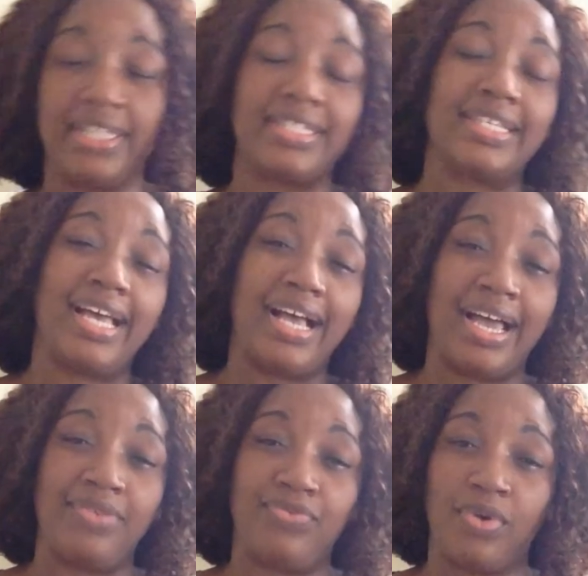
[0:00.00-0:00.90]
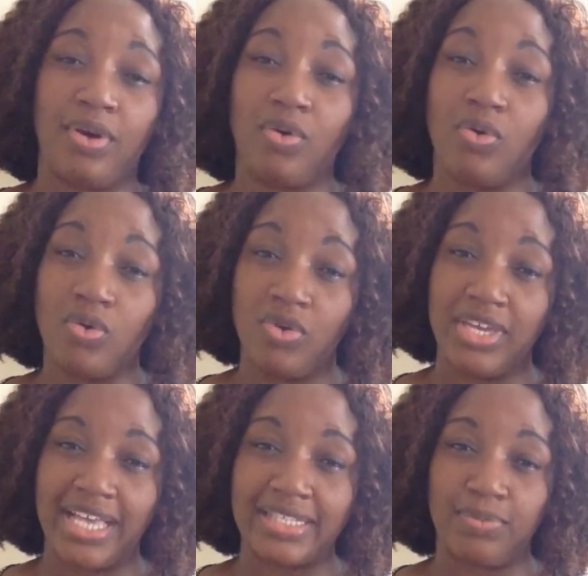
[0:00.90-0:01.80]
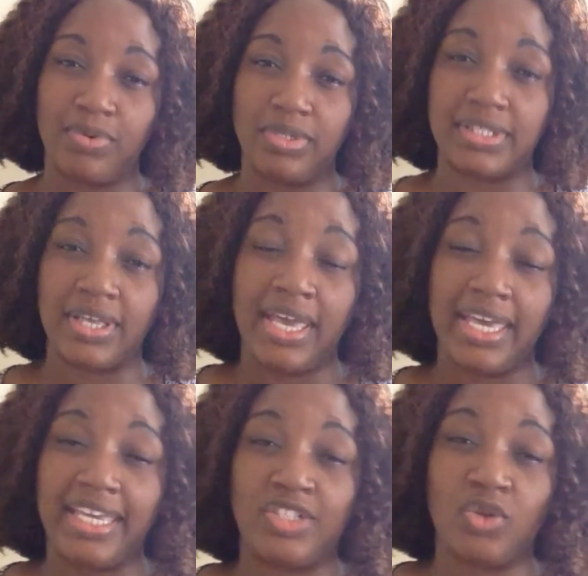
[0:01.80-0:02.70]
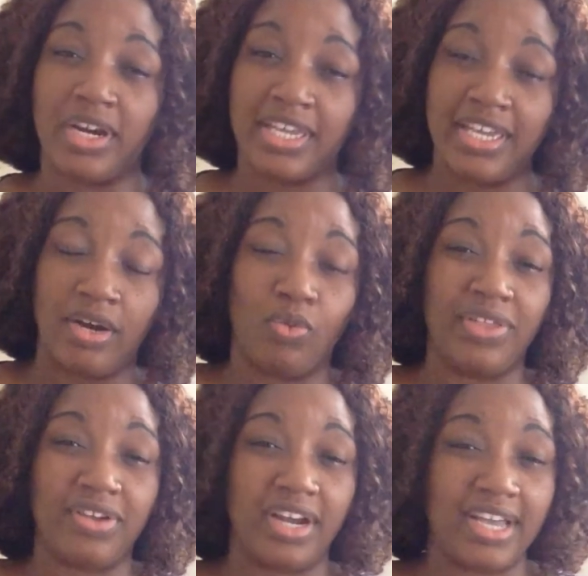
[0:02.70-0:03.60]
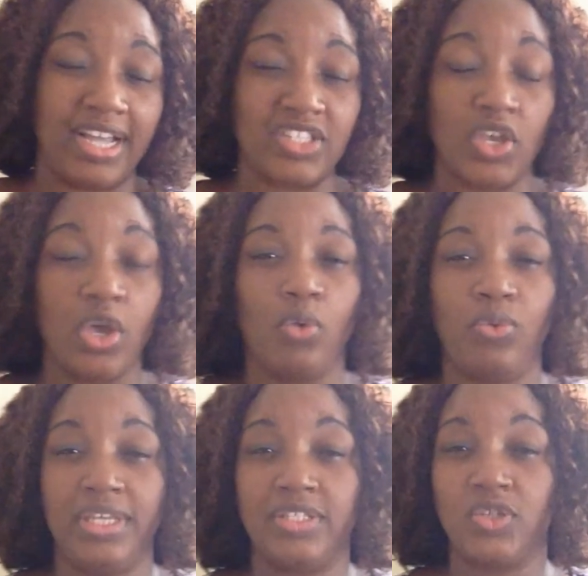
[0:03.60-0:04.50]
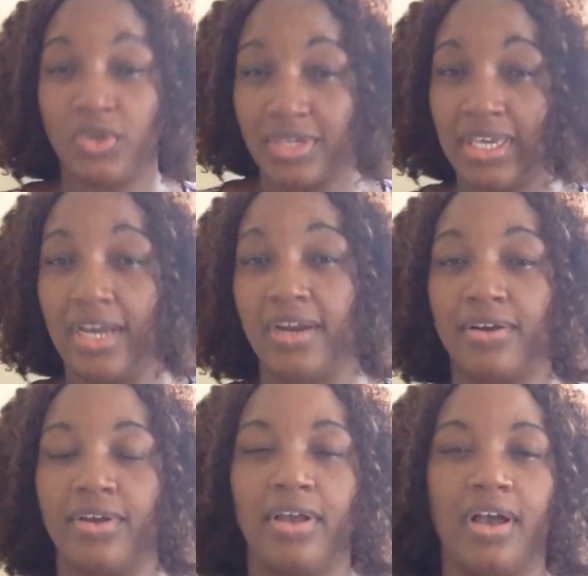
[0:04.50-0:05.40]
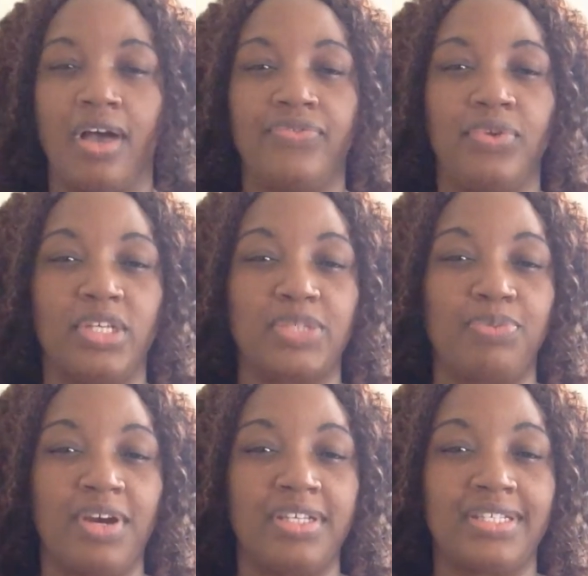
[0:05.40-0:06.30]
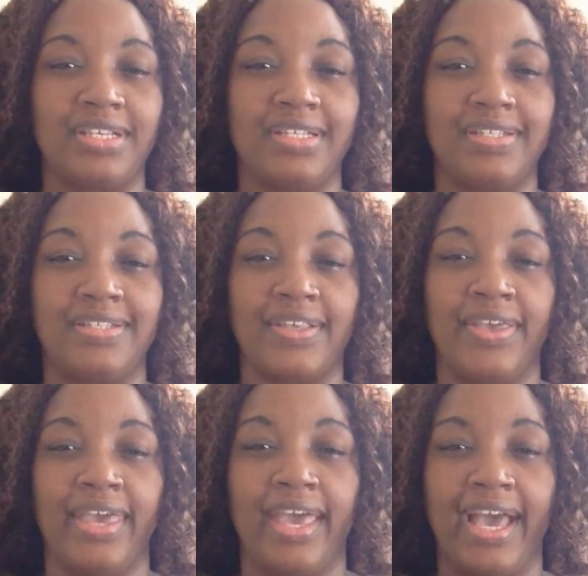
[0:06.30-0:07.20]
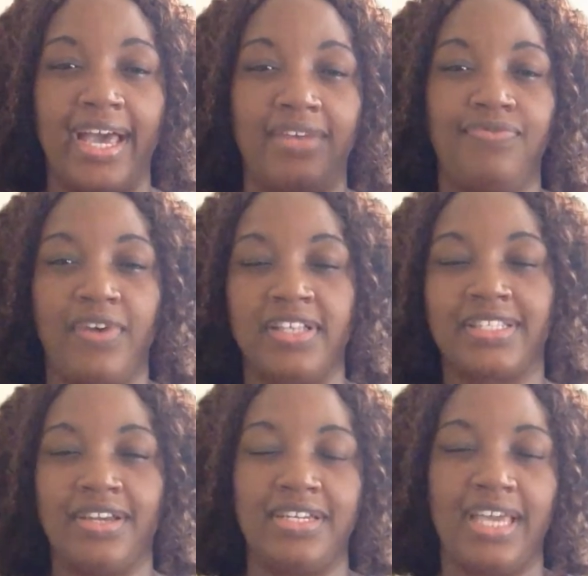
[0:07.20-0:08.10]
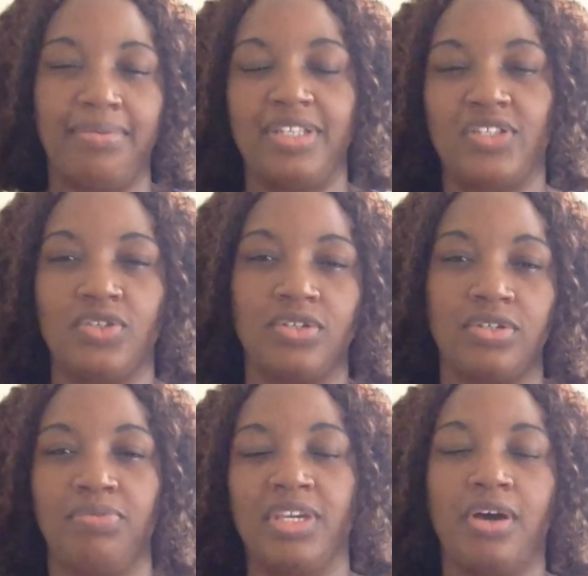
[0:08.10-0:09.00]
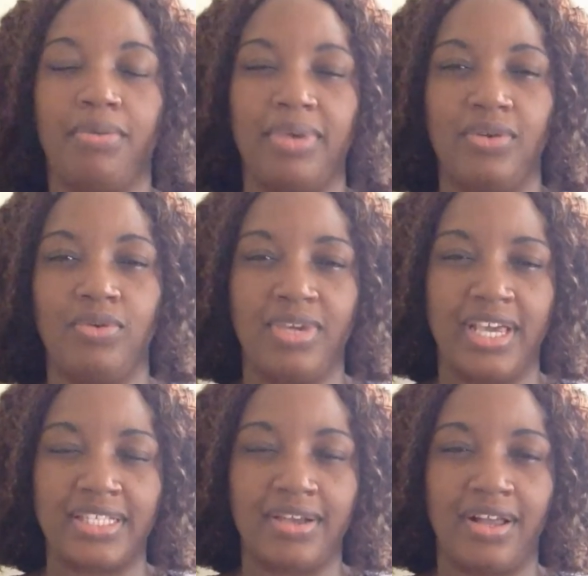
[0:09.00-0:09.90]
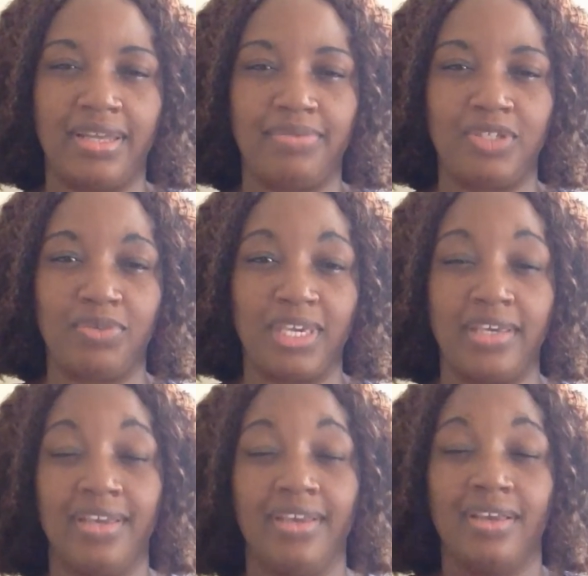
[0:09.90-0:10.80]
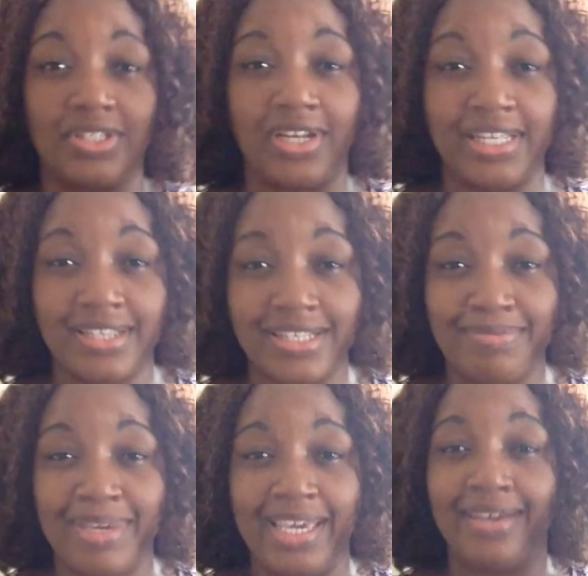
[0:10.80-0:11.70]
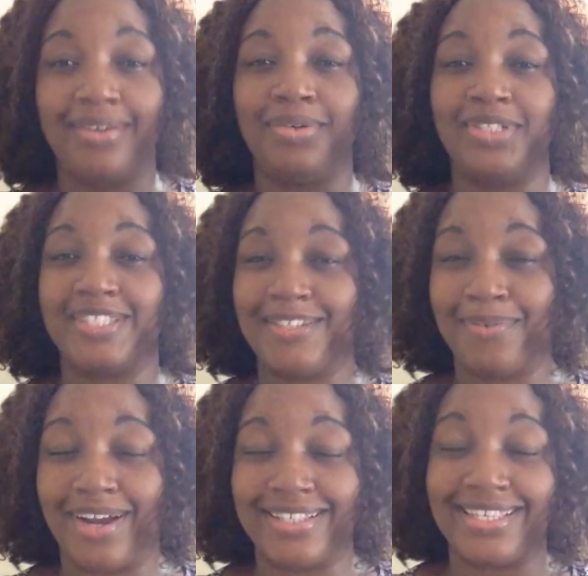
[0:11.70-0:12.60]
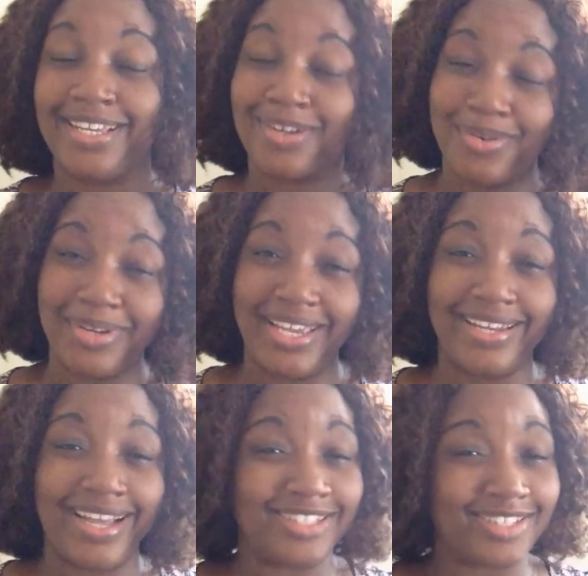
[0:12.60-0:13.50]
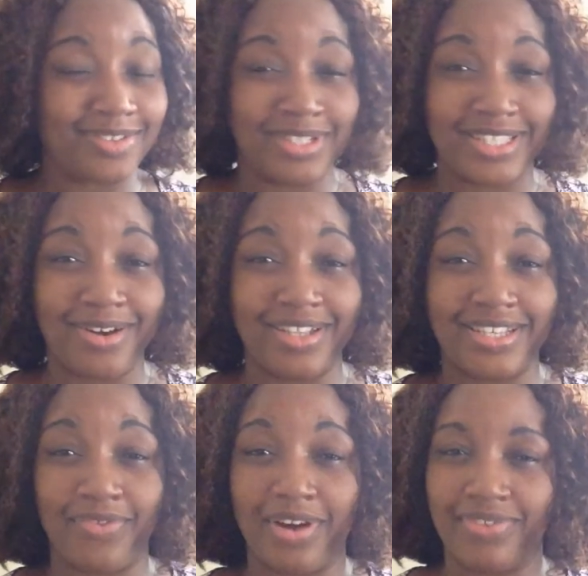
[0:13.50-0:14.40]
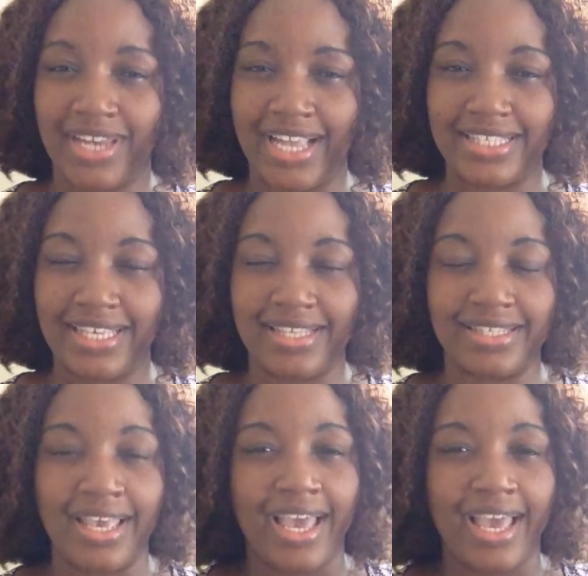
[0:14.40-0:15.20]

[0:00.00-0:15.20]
it, and for who He has put into our care, whether or not we took care of those persons and foster them into becoming who He has called them to be. So let us be good stewards, including not just good stewards of our finances